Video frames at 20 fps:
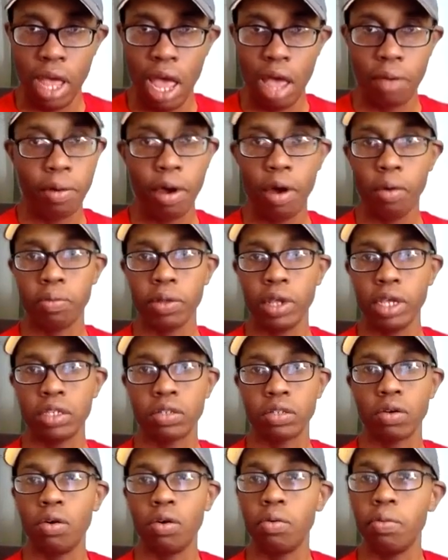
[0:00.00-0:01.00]
have my own
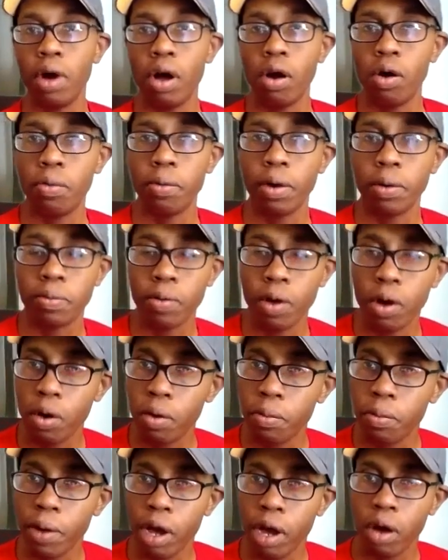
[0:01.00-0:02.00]
place or own
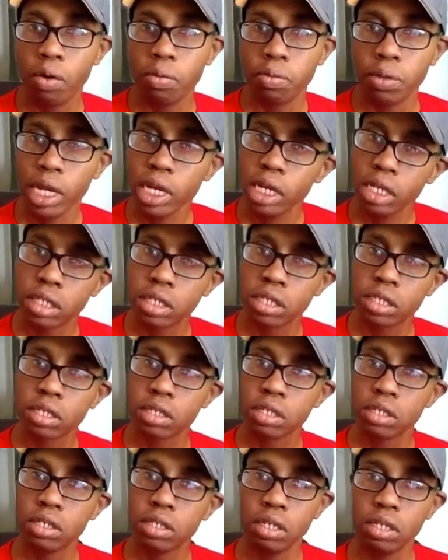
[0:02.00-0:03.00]
my own
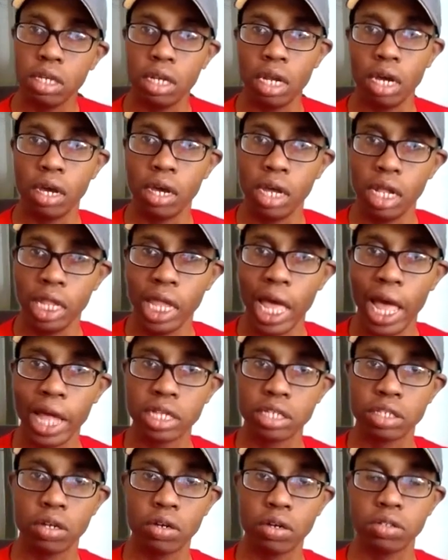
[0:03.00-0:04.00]
place. And
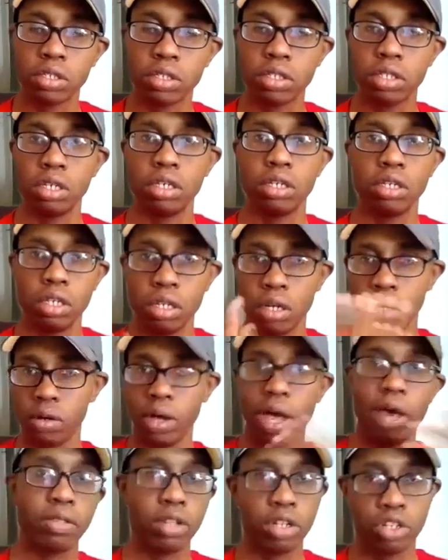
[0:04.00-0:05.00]
that starts
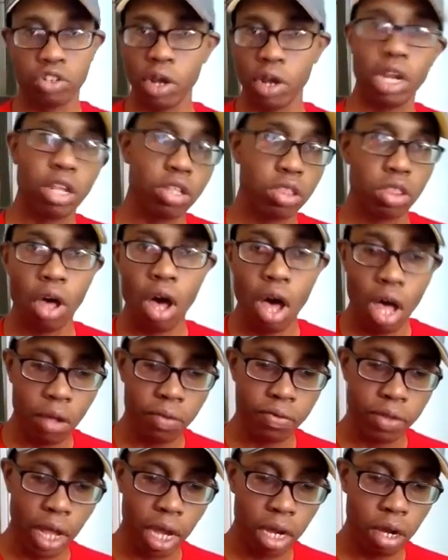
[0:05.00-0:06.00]
to, have the train of
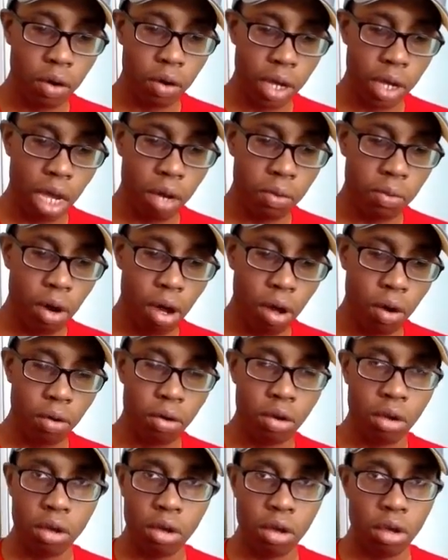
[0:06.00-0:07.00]
thought of like, okay,
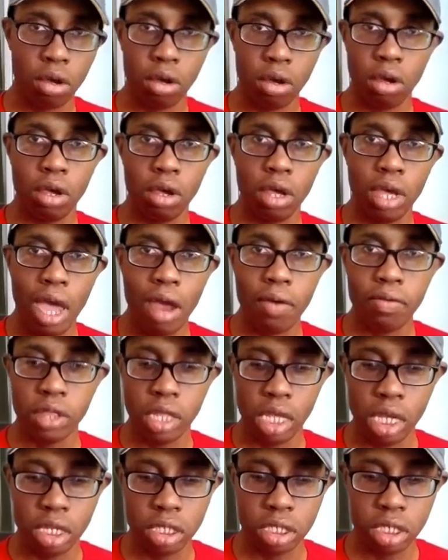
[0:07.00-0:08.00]
well,
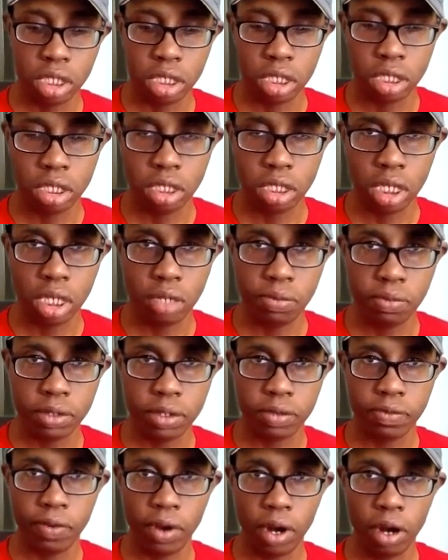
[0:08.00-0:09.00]
everything just
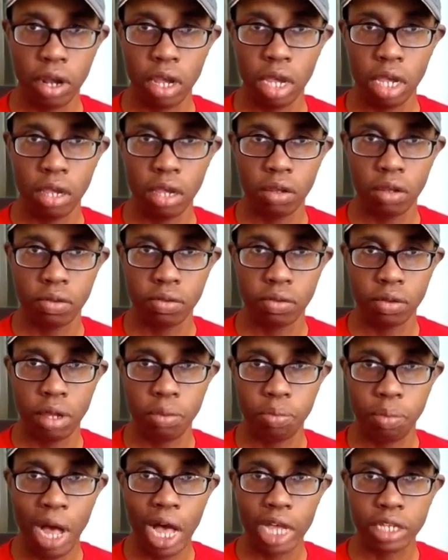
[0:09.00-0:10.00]
seems very
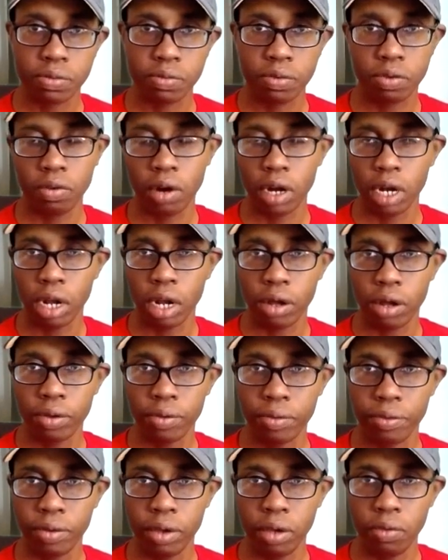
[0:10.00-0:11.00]
impossible right now.
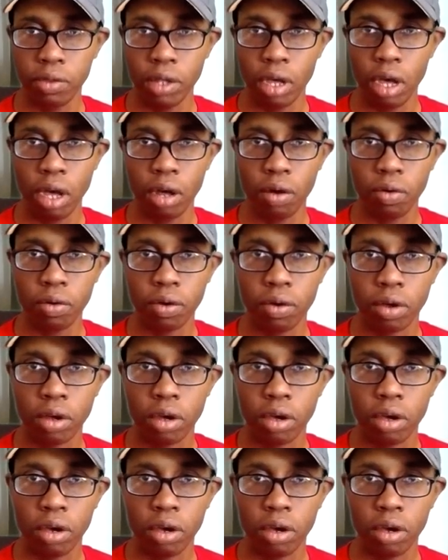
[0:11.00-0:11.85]
Even though